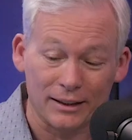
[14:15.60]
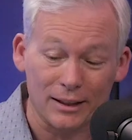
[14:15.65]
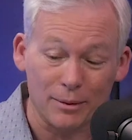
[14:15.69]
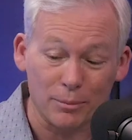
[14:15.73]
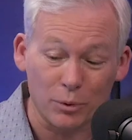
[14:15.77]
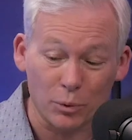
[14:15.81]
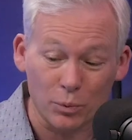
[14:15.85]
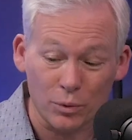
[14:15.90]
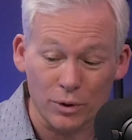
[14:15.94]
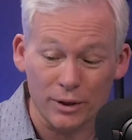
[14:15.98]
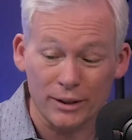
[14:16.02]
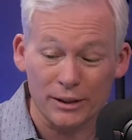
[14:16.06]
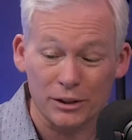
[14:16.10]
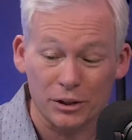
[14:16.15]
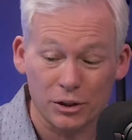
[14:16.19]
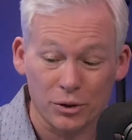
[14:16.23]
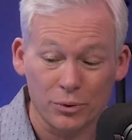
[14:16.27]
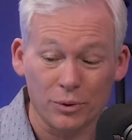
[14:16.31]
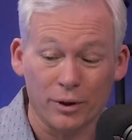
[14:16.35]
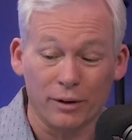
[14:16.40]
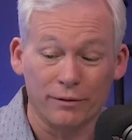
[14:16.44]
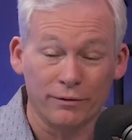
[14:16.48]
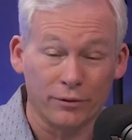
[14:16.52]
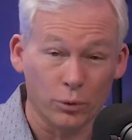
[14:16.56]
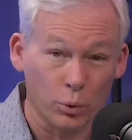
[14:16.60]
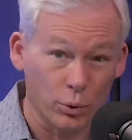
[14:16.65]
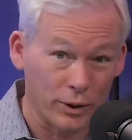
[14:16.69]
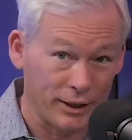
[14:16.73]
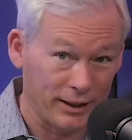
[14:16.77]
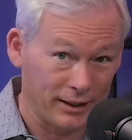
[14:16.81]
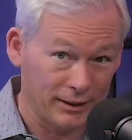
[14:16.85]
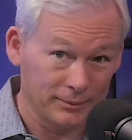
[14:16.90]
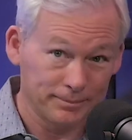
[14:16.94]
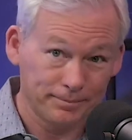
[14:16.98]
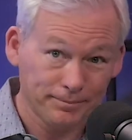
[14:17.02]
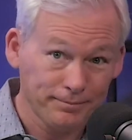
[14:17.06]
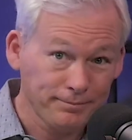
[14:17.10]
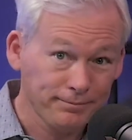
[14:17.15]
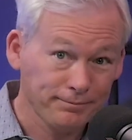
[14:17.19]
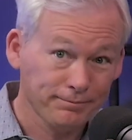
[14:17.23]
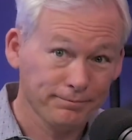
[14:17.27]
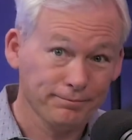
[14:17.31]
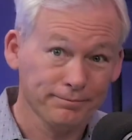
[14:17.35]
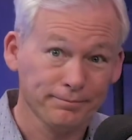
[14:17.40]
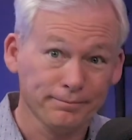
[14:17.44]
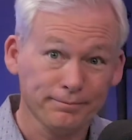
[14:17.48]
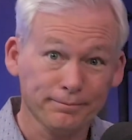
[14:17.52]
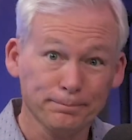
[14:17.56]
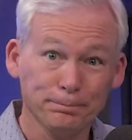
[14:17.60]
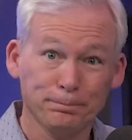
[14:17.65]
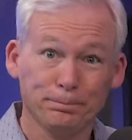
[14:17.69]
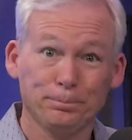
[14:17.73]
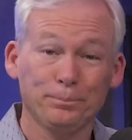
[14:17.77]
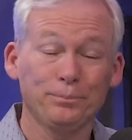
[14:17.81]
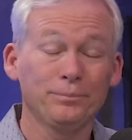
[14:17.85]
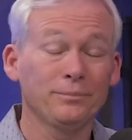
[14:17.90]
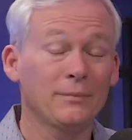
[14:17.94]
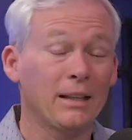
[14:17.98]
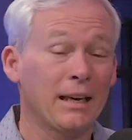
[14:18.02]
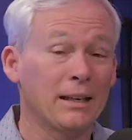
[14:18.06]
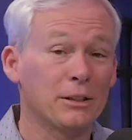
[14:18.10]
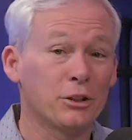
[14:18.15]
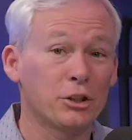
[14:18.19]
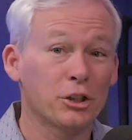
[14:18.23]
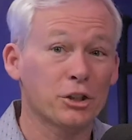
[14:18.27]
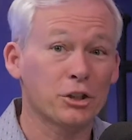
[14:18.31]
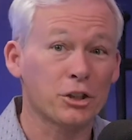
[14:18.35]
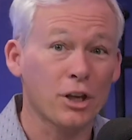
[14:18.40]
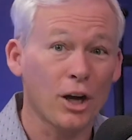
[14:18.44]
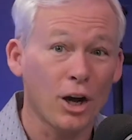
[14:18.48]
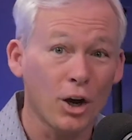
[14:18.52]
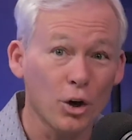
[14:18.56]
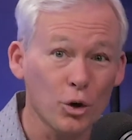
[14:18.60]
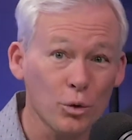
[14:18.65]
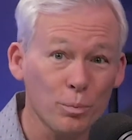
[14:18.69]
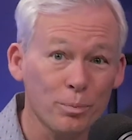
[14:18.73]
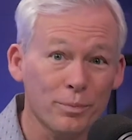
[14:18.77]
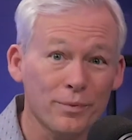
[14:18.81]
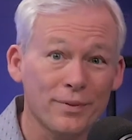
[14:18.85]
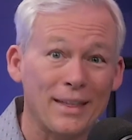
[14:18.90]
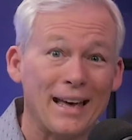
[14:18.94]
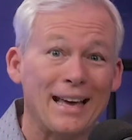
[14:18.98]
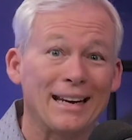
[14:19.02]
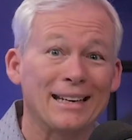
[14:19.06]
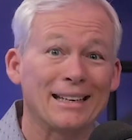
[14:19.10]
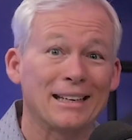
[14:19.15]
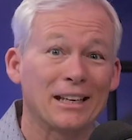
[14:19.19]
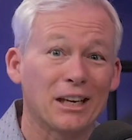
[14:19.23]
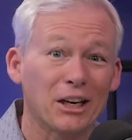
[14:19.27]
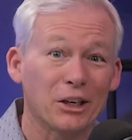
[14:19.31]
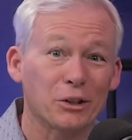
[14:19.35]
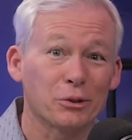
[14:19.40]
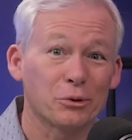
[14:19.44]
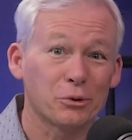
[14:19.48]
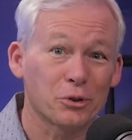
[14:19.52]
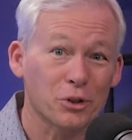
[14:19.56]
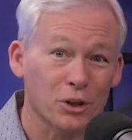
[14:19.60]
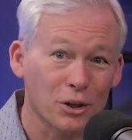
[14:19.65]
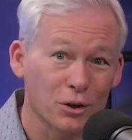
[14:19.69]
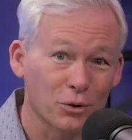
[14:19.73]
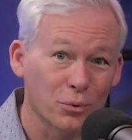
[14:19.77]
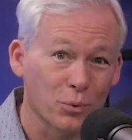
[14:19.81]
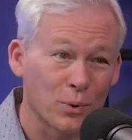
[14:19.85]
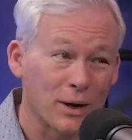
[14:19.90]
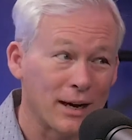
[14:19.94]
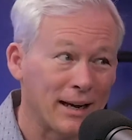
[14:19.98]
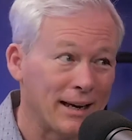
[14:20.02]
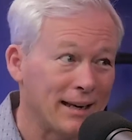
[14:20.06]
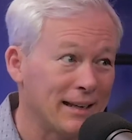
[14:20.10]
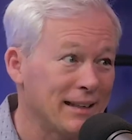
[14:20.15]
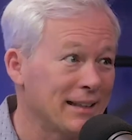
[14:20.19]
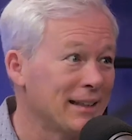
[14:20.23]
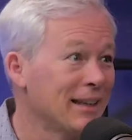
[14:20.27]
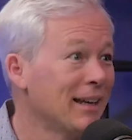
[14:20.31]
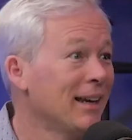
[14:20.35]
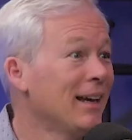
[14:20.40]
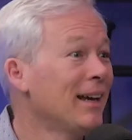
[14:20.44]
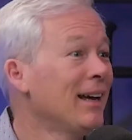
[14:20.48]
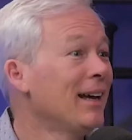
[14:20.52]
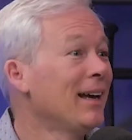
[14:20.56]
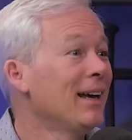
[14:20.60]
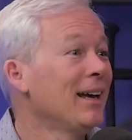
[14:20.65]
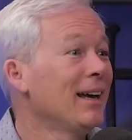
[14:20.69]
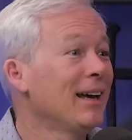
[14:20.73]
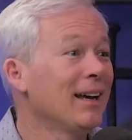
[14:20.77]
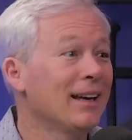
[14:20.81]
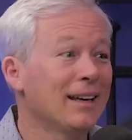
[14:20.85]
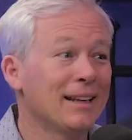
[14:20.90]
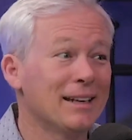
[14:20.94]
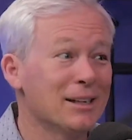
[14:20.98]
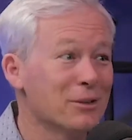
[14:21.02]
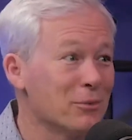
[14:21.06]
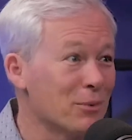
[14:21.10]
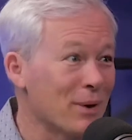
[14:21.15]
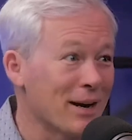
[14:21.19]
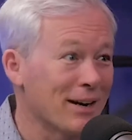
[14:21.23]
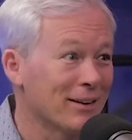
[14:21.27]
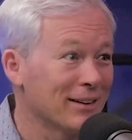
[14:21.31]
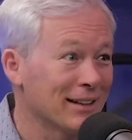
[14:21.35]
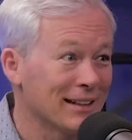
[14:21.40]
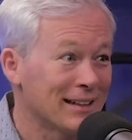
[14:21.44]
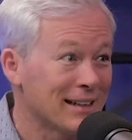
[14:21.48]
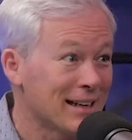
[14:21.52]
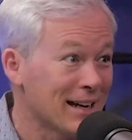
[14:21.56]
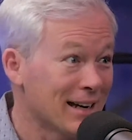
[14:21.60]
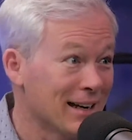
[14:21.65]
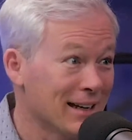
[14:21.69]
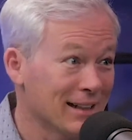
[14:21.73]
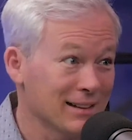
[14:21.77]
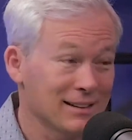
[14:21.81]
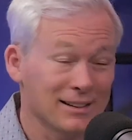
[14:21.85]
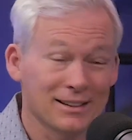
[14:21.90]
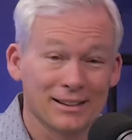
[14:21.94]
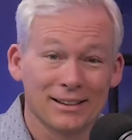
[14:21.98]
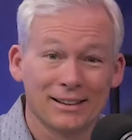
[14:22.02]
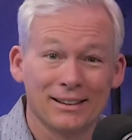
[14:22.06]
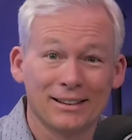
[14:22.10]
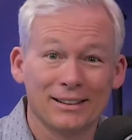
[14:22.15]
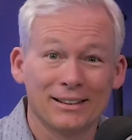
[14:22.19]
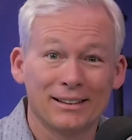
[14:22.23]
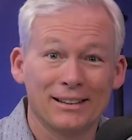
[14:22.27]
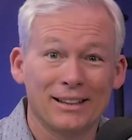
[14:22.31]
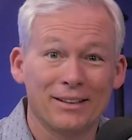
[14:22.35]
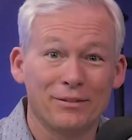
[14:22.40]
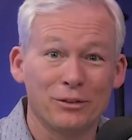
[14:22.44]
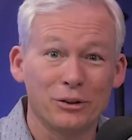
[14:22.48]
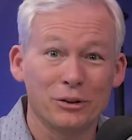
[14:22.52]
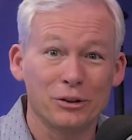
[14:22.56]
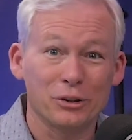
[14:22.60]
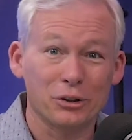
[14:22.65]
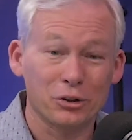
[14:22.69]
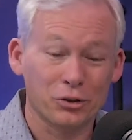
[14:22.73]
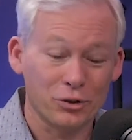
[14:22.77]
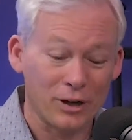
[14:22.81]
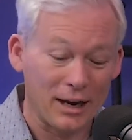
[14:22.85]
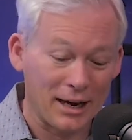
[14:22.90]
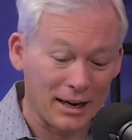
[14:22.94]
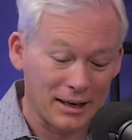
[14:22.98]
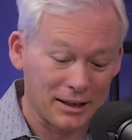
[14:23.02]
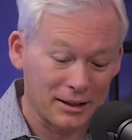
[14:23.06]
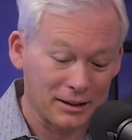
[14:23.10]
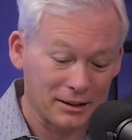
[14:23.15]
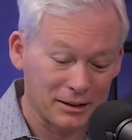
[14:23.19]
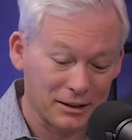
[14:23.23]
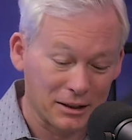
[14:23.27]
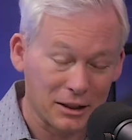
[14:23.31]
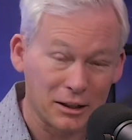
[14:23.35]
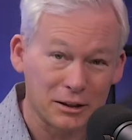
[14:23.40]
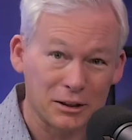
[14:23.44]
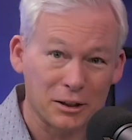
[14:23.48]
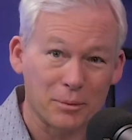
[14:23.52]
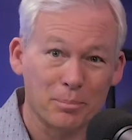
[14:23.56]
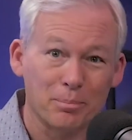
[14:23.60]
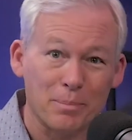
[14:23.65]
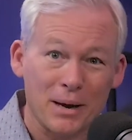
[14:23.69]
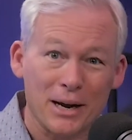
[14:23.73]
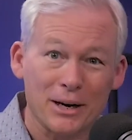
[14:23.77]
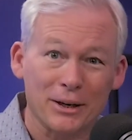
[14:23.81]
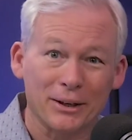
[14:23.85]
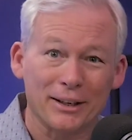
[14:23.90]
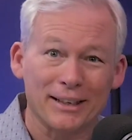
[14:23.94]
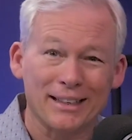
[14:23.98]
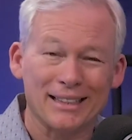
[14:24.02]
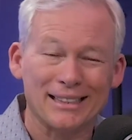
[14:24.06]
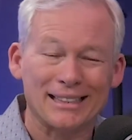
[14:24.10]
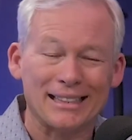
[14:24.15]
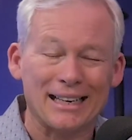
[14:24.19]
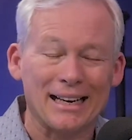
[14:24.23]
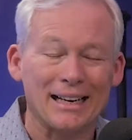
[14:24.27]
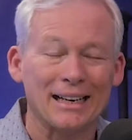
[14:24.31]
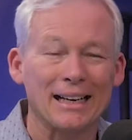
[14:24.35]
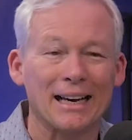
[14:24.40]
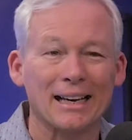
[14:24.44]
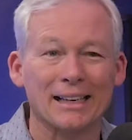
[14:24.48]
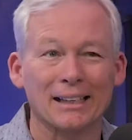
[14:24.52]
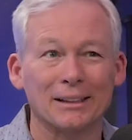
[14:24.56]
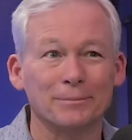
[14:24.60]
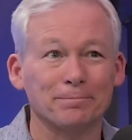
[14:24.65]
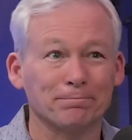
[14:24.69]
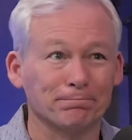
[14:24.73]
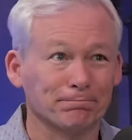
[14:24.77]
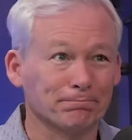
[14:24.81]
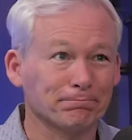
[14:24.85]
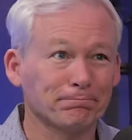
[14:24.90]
Number one is to avoid it mm. and just hope that it goes away. And it rarely does. Right. If you just try to, to, to bury it, it's kind of like a